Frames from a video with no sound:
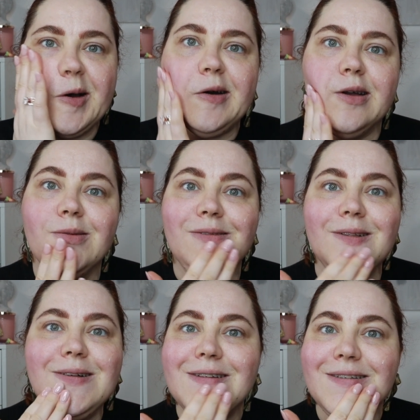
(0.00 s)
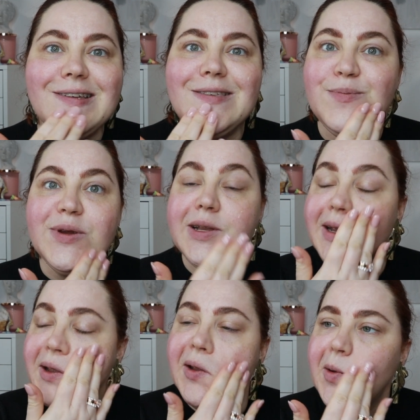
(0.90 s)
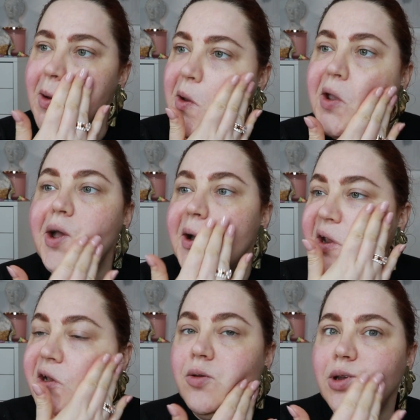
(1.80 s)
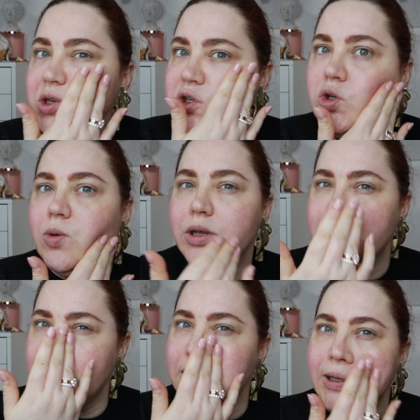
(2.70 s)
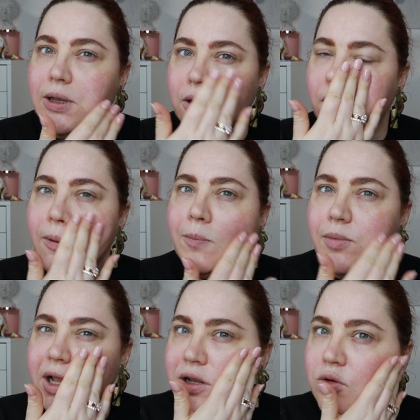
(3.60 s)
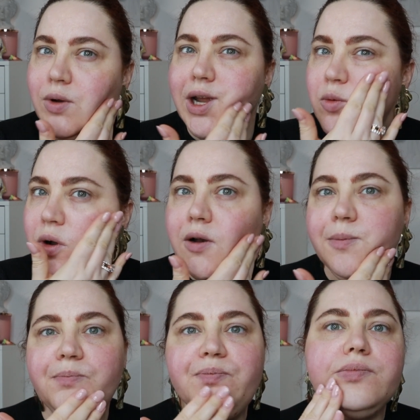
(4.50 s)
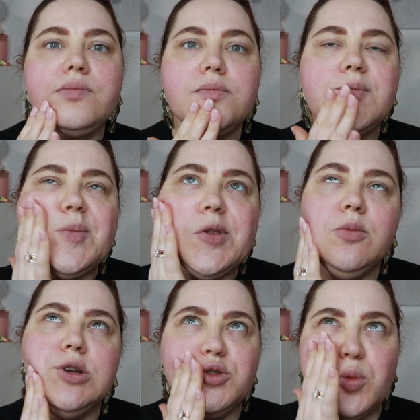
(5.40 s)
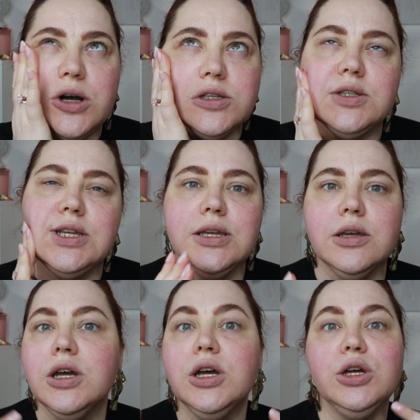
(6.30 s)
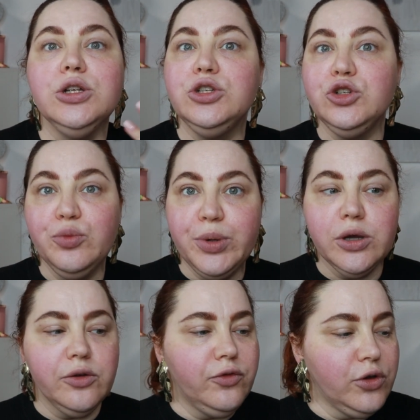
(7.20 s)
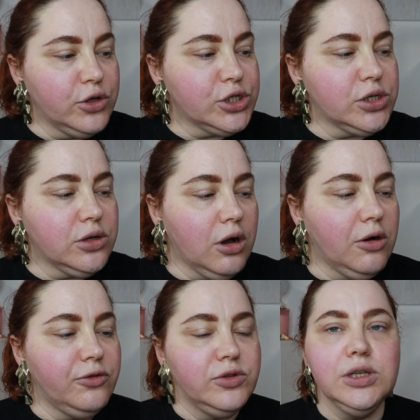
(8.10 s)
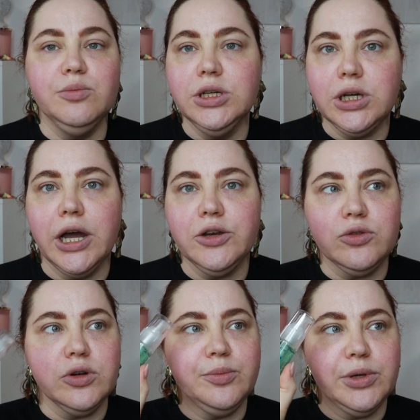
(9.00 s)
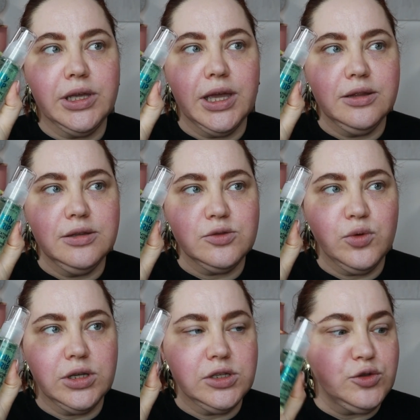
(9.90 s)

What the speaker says: I will just bring that in. I do enjoy the like the red one, which was the dupe version of the Milk Hydro Grip. Again, this one